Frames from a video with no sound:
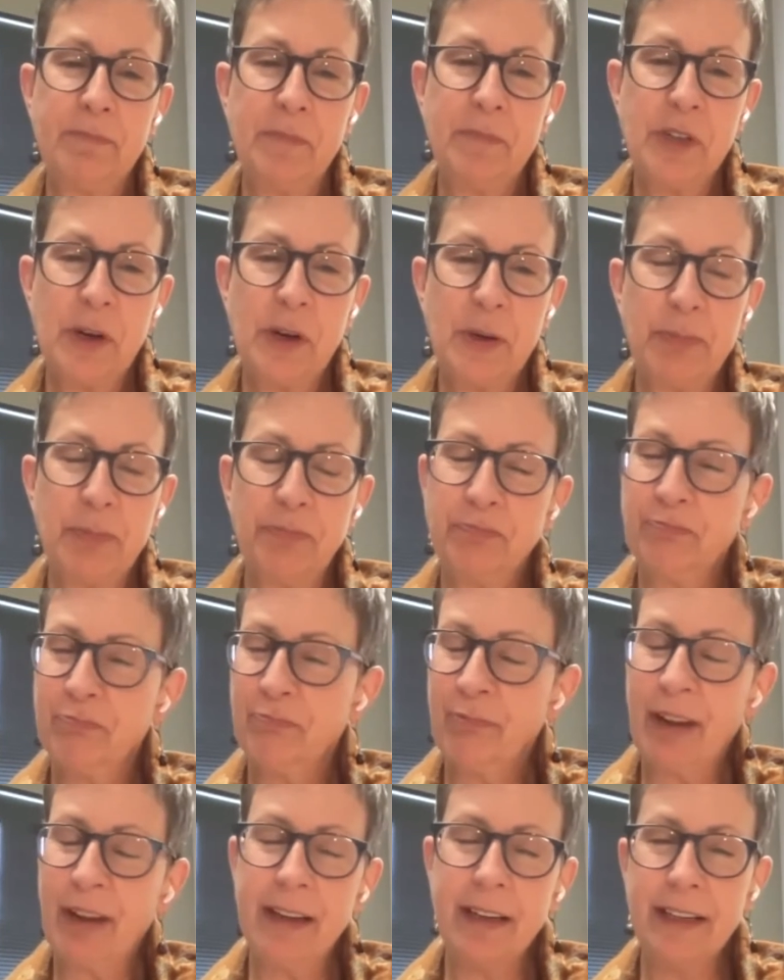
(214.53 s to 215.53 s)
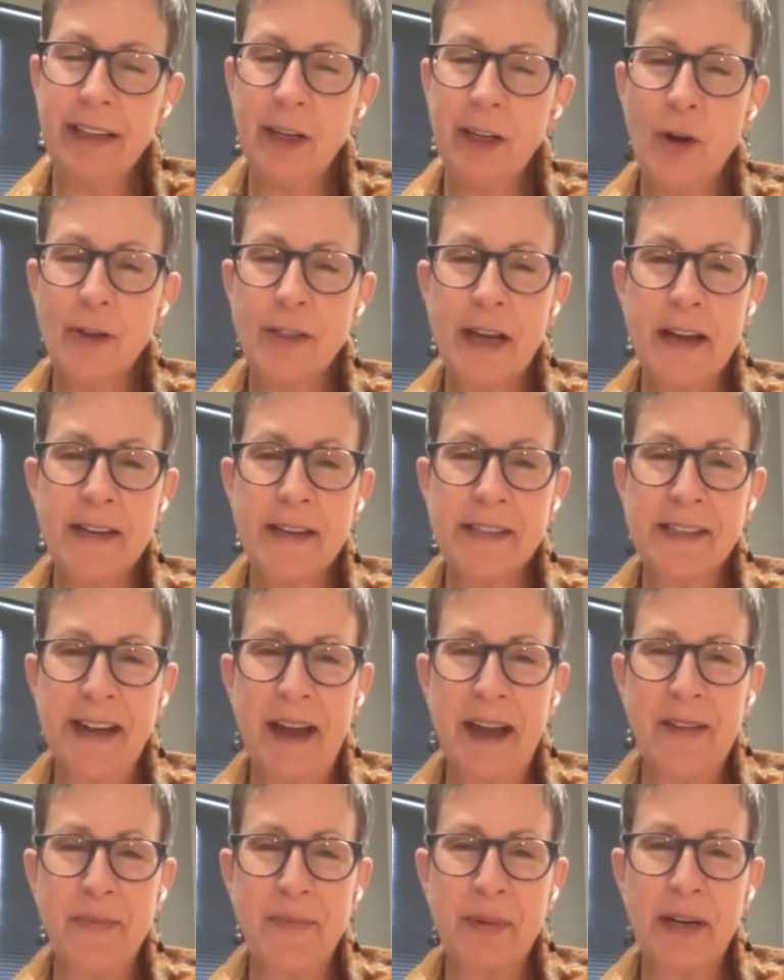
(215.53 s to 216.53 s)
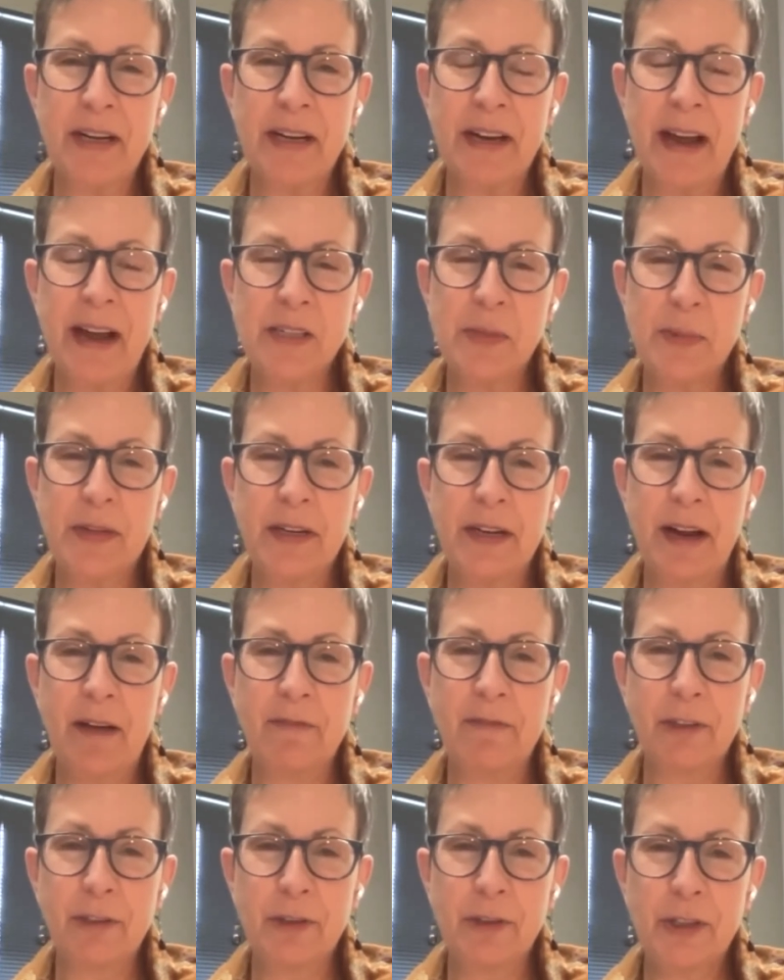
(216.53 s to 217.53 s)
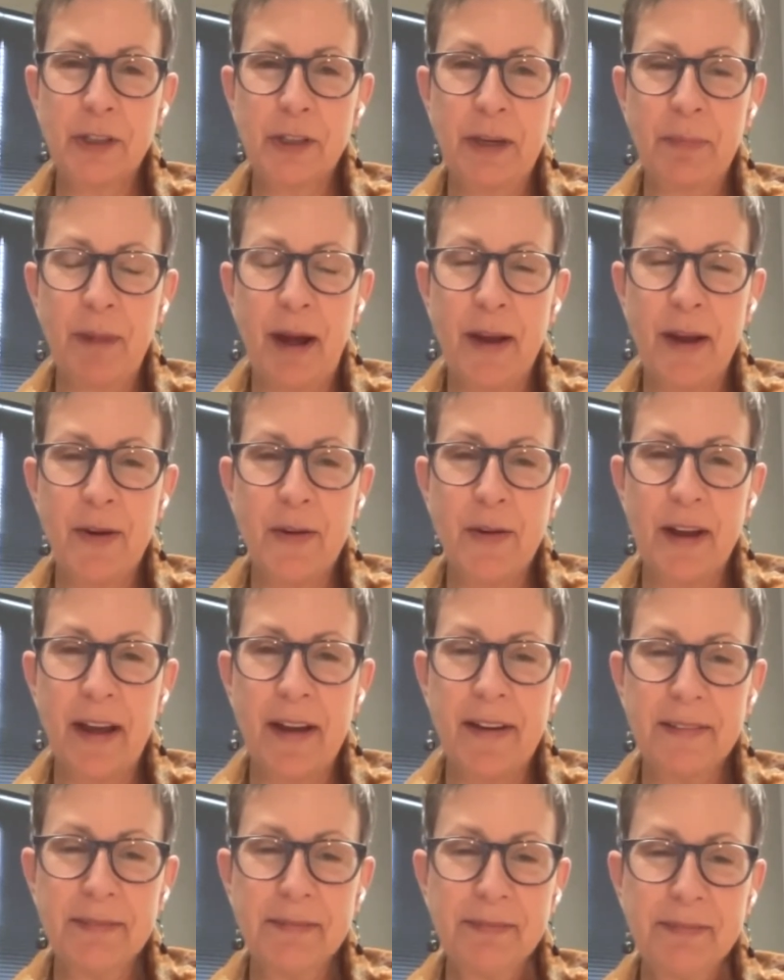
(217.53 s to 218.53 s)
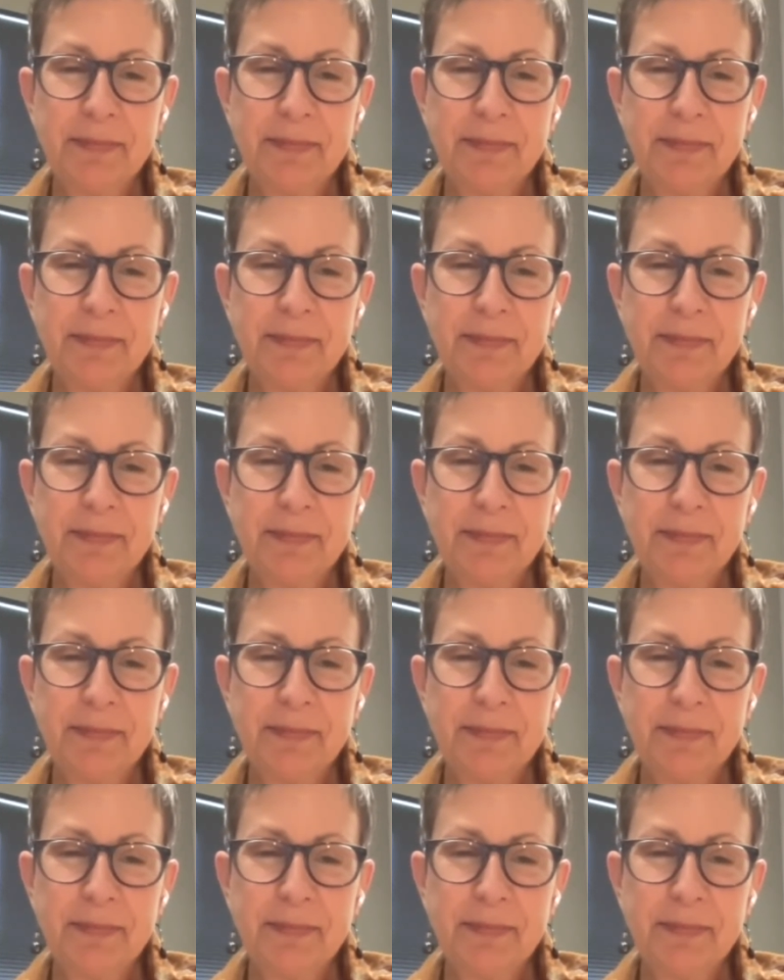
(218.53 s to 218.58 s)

So it all ties together, but it has been an evolution in my own head.